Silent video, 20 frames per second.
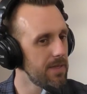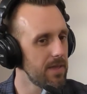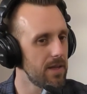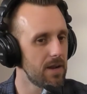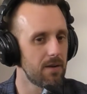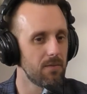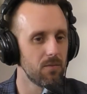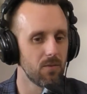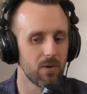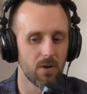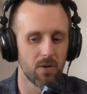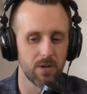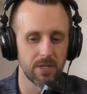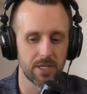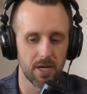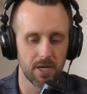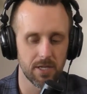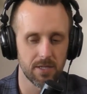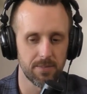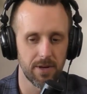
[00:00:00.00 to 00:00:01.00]
And then everyone always
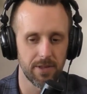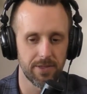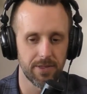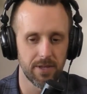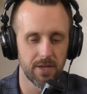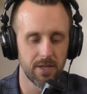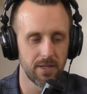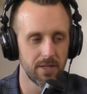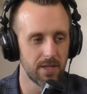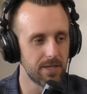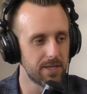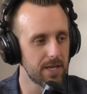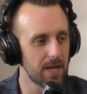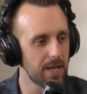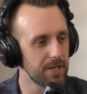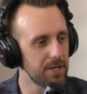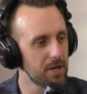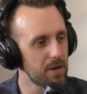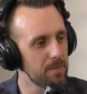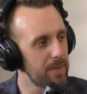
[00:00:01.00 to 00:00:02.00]
talks about the the
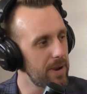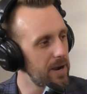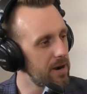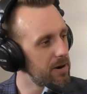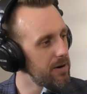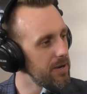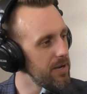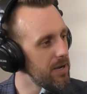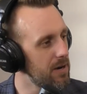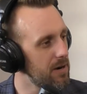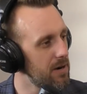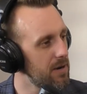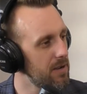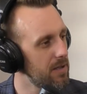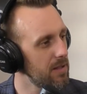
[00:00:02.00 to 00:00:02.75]
ten year barrier.